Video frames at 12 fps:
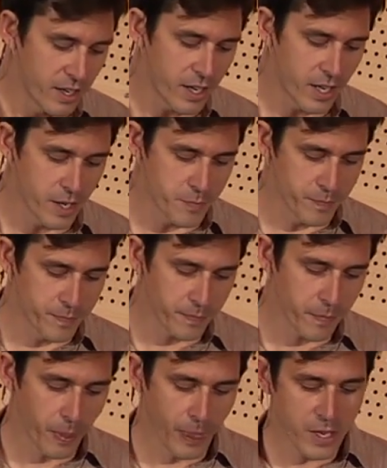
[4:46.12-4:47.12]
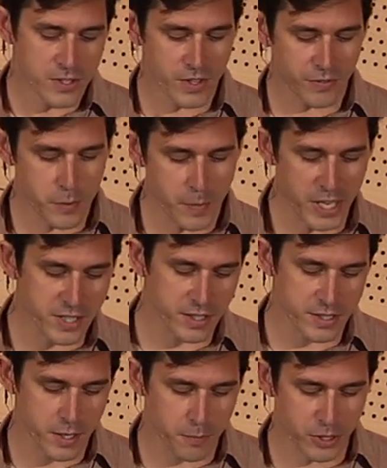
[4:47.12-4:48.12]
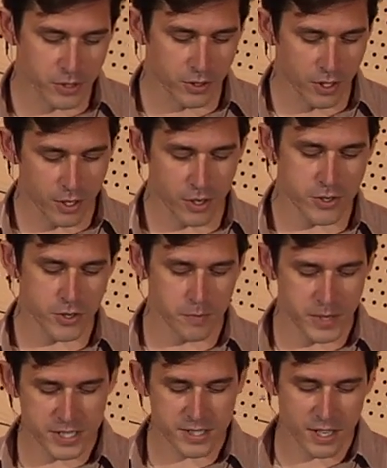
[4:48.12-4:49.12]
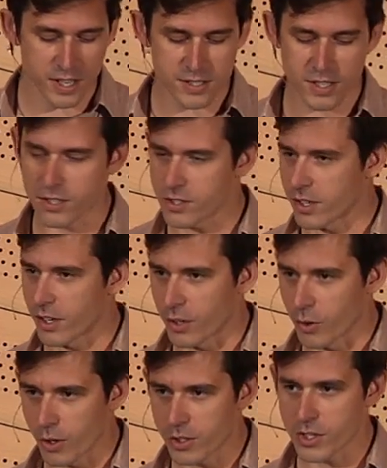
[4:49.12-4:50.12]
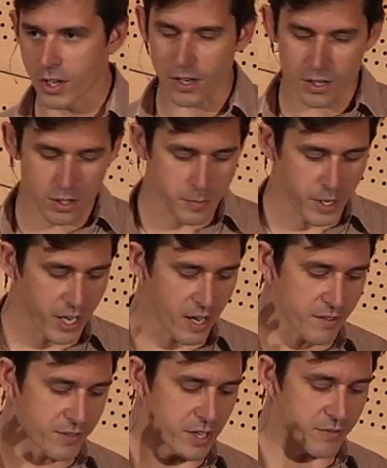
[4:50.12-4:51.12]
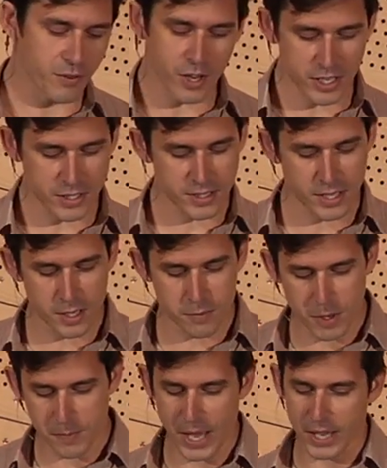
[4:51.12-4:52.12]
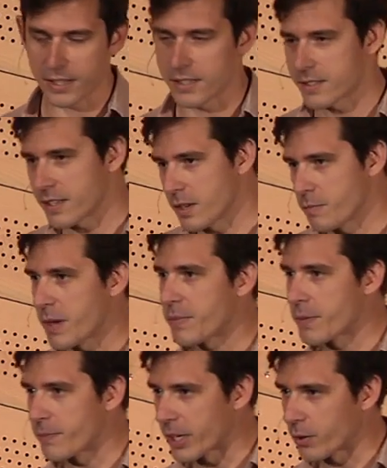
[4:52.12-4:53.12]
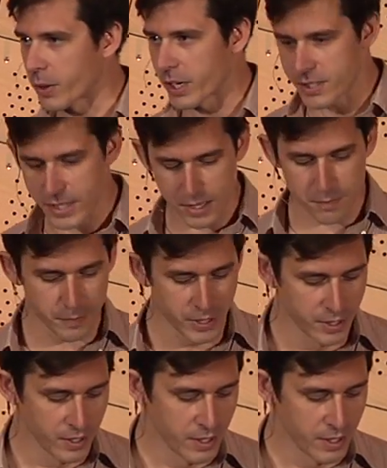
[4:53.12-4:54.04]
So if you imagine a typical large or mid-sized engineering org chart, you might have a front-end team, a back-end team, maybe a middleware team.